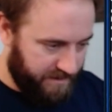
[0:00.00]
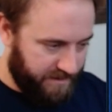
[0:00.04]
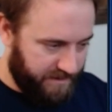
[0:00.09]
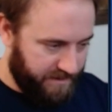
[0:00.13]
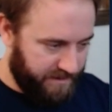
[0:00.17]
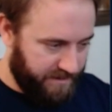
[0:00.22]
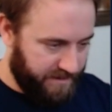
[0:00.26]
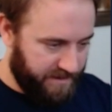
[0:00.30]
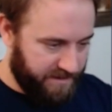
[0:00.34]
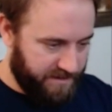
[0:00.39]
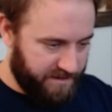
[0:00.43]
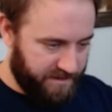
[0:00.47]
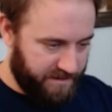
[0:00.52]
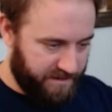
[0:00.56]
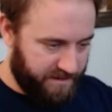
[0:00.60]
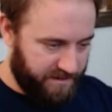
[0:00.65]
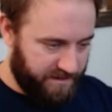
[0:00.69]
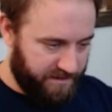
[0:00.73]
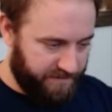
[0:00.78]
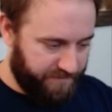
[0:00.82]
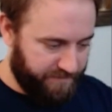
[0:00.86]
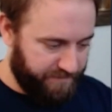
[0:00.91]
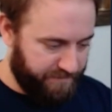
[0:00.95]
guess
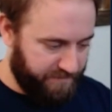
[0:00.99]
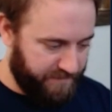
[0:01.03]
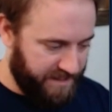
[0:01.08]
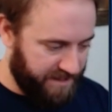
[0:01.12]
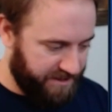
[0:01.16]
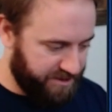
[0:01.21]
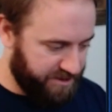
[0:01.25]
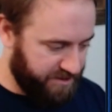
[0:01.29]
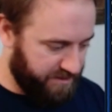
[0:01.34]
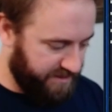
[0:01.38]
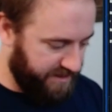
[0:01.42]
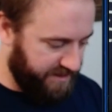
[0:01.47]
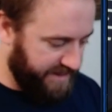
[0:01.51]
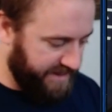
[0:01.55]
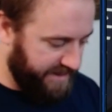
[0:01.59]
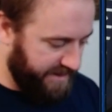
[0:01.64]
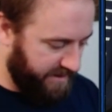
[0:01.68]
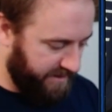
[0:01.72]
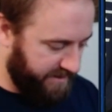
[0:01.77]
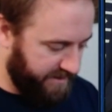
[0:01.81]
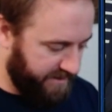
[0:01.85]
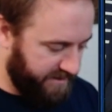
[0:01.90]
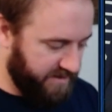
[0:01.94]
I'll make sure the
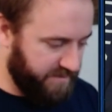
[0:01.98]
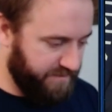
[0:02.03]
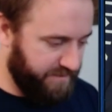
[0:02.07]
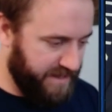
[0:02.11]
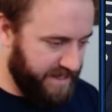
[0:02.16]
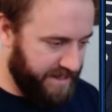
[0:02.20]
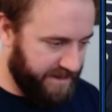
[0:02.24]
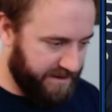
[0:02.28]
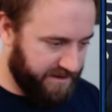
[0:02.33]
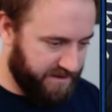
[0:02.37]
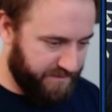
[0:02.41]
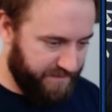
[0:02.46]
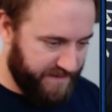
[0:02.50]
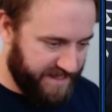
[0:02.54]
Adeline has max